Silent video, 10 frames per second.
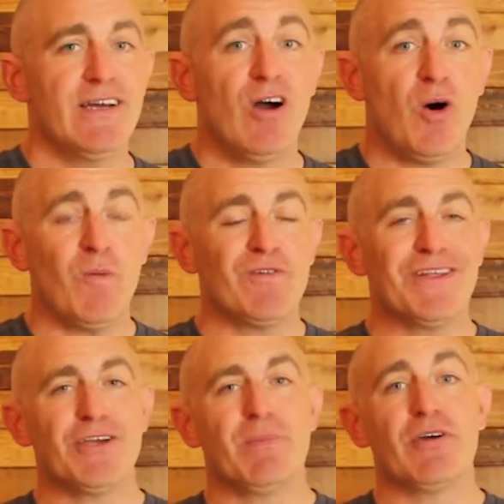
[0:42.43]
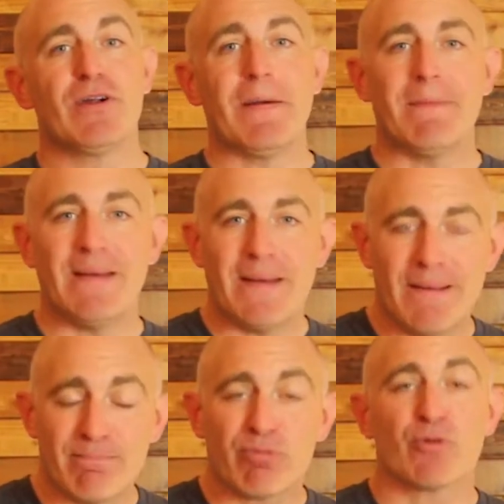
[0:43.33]
hopefully you'll be able to
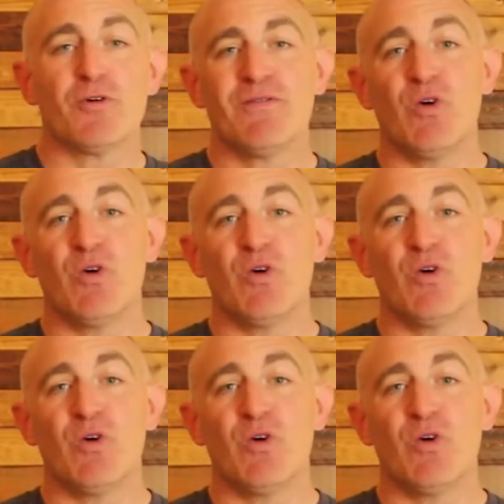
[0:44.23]
improve